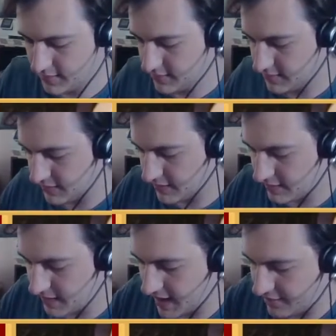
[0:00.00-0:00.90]
So we can
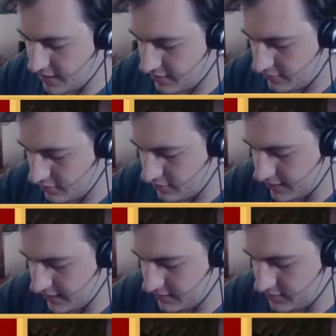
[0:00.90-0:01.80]
have our
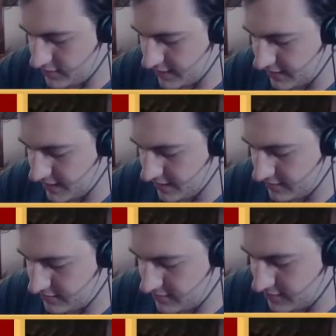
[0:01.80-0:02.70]
walkway just like
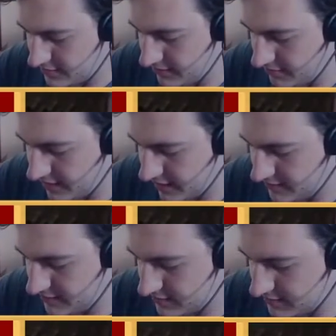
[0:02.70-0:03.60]
that. Slot in
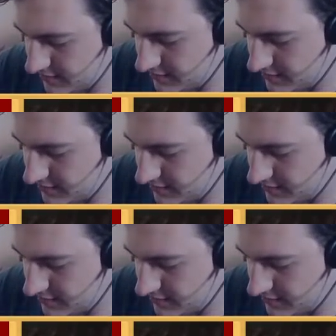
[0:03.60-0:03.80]
place.